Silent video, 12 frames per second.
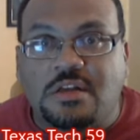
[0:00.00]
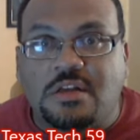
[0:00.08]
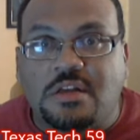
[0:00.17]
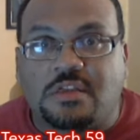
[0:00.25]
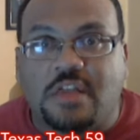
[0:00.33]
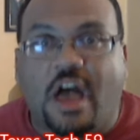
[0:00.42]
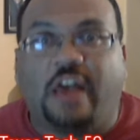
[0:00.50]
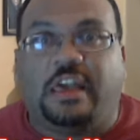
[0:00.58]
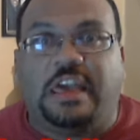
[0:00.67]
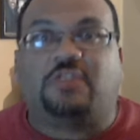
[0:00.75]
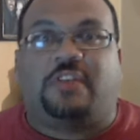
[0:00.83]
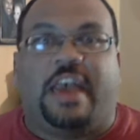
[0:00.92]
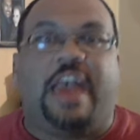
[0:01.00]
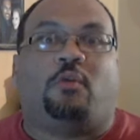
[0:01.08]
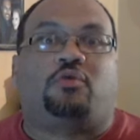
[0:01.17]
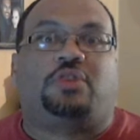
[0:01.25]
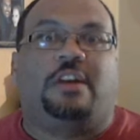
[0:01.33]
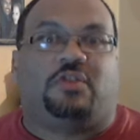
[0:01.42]
It's not East
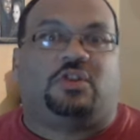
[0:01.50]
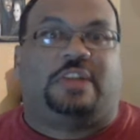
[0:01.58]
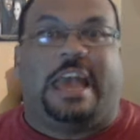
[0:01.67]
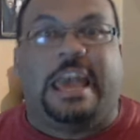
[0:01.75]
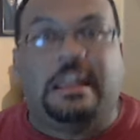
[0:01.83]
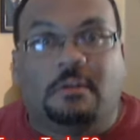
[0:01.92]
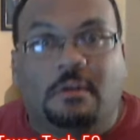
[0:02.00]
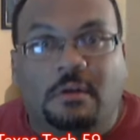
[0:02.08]
Handkerchief State.